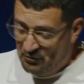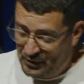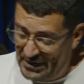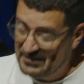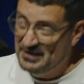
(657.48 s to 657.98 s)

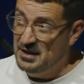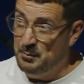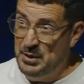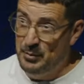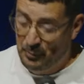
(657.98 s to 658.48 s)
reasons that
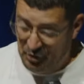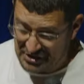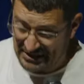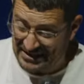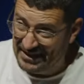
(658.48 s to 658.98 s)
people push
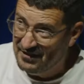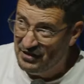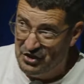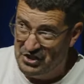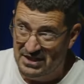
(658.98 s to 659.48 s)
against
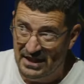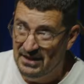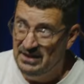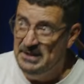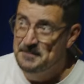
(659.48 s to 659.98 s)

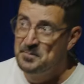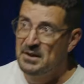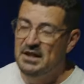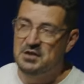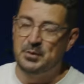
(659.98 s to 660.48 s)
Christianity,
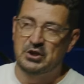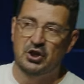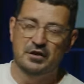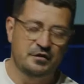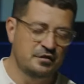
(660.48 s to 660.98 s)
is
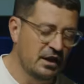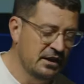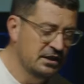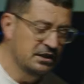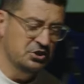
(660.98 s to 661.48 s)
because
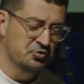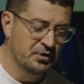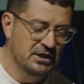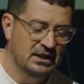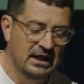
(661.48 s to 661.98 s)
suddenly you
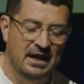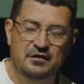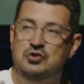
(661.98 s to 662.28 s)
realize